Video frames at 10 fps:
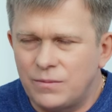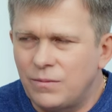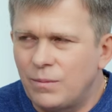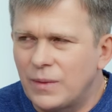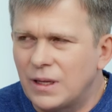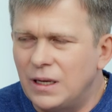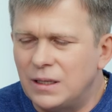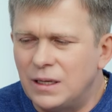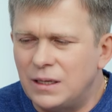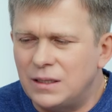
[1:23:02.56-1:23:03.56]
those
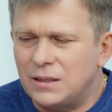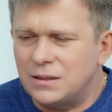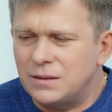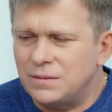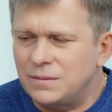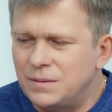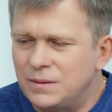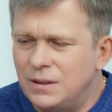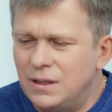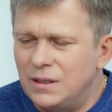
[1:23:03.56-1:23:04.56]
who get into hell.
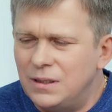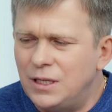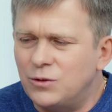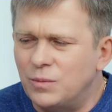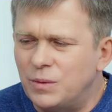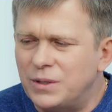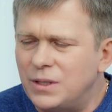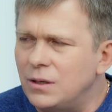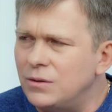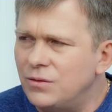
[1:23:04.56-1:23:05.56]
Subsequently
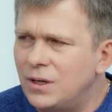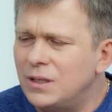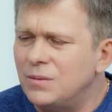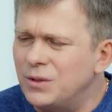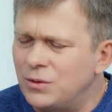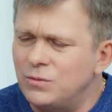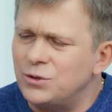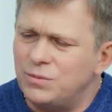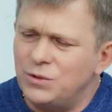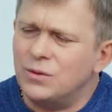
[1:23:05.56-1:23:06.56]
there were lots of
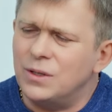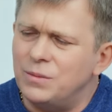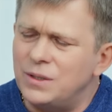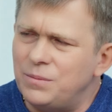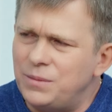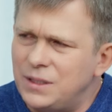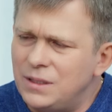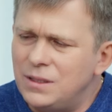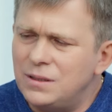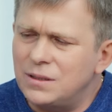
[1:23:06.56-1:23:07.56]
alterations, a story
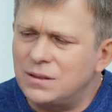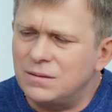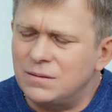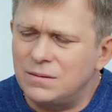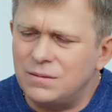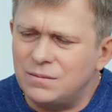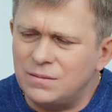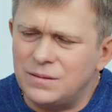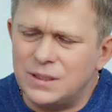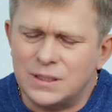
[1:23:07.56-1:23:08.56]
about the after-death fate,